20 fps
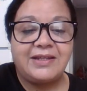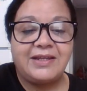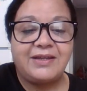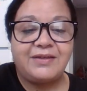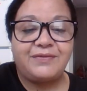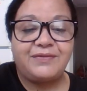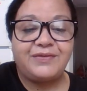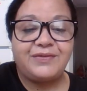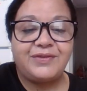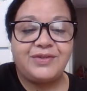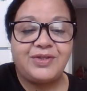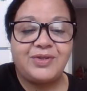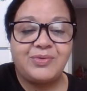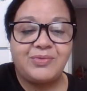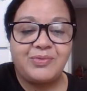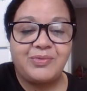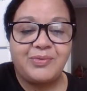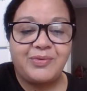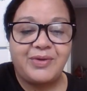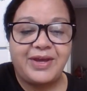if
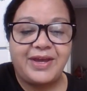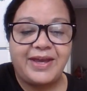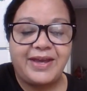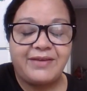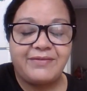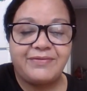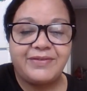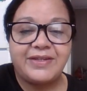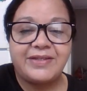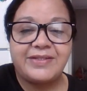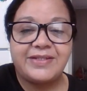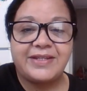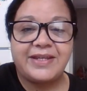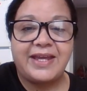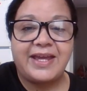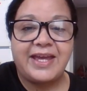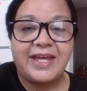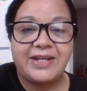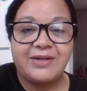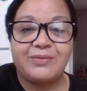you haven't
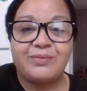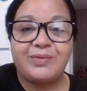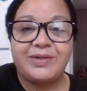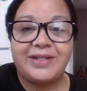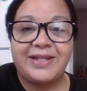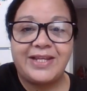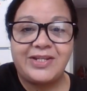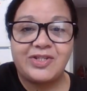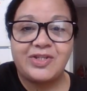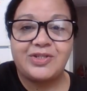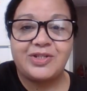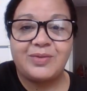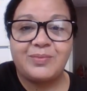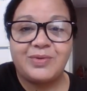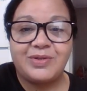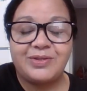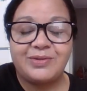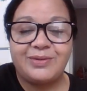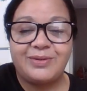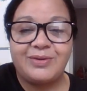had a
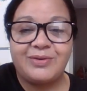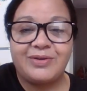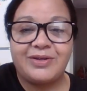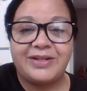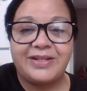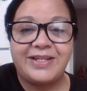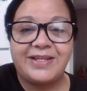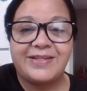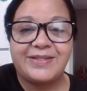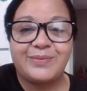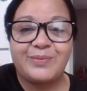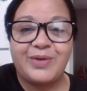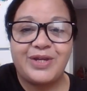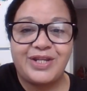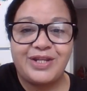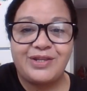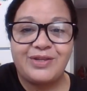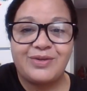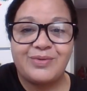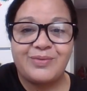relationship with the Lord, He is
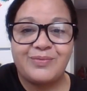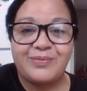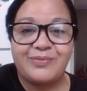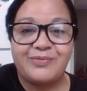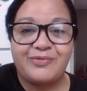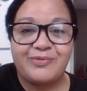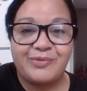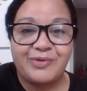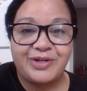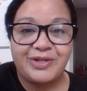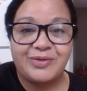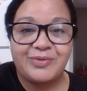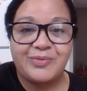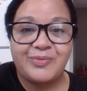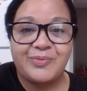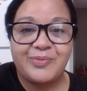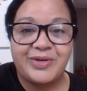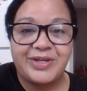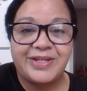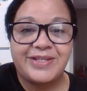waiting for
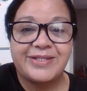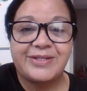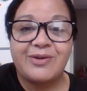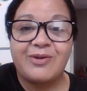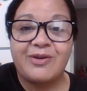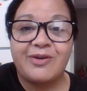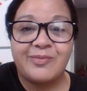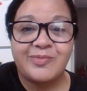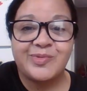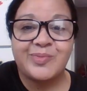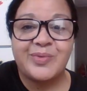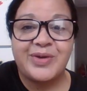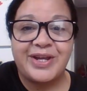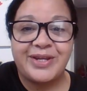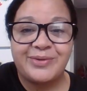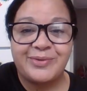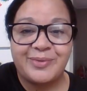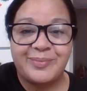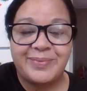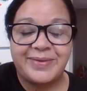you with His arms
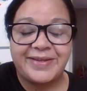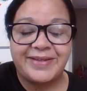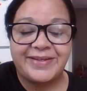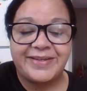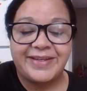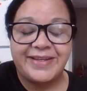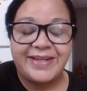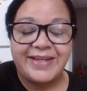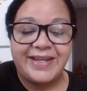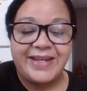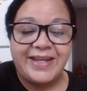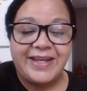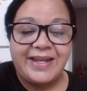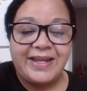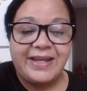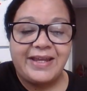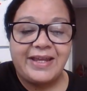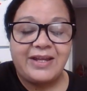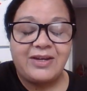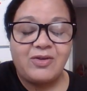wide open.
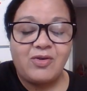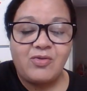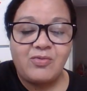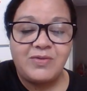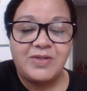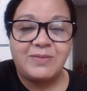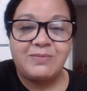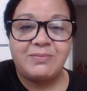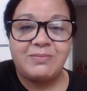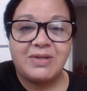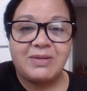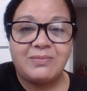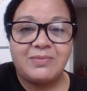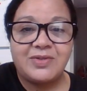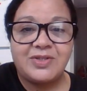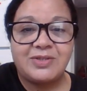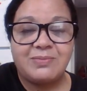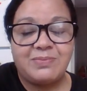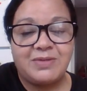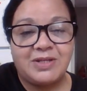And always
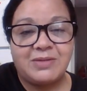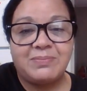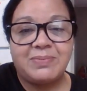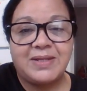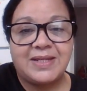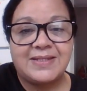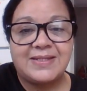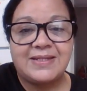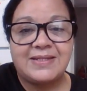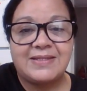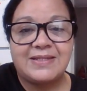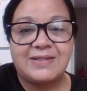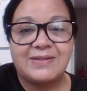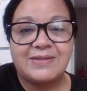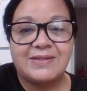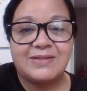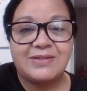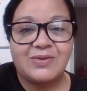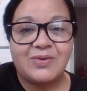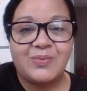remember to be a blessing
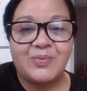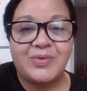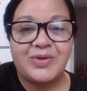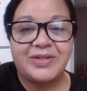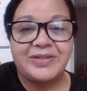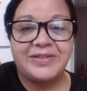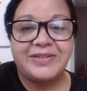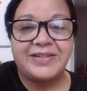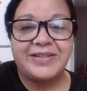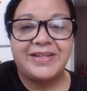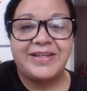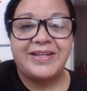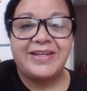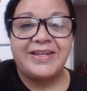to someone.